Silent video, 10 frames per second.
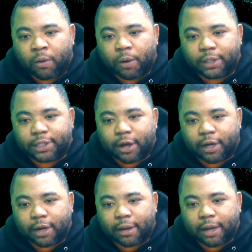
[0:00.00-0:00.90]
we're
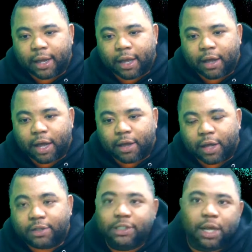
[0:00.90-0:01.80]
talking about
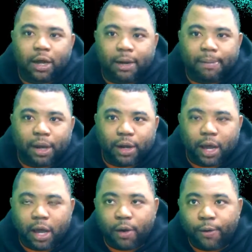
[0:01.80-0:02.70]
I was talking about
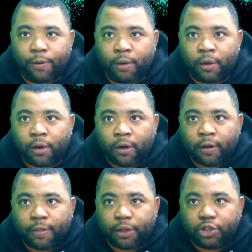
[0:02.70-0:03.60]
how
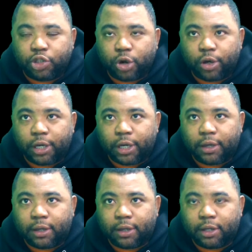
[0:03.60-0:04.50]
the
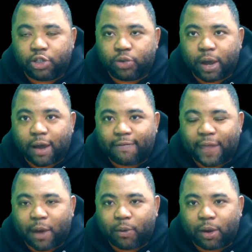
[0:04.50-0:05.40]
journey, the drive
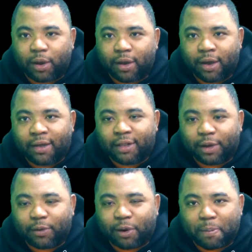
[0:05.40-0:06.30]
that
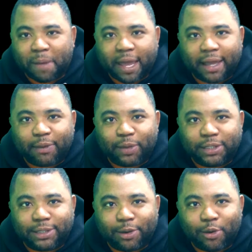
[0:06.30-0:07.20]
we're making
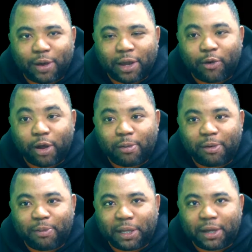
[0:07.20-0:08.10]
was so
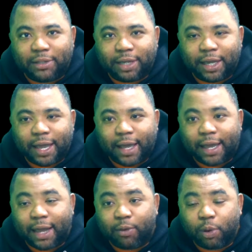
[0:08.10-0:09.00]
incredible, because
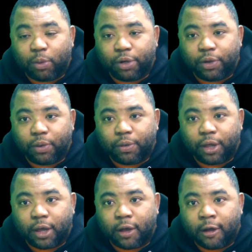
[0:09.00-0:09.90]
again, when we're doing
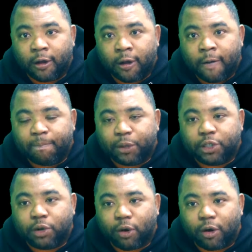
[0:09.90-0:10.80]
the
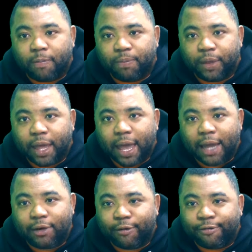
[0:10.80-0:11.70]
tour, I
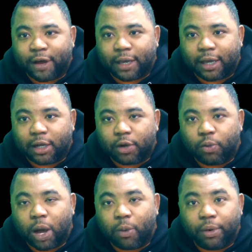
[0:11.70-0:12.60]
had no fucking clue
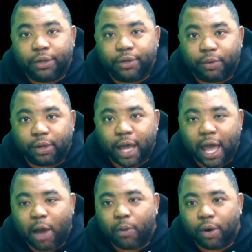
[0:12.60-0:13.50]
what we were doing,
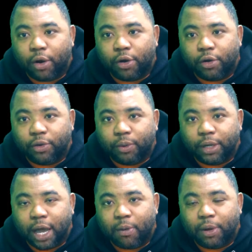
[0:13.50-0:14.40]
how we were gonna do
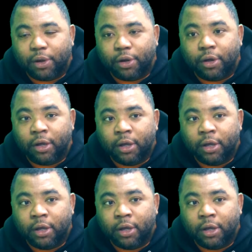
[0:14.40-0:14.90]
it, how we're gonna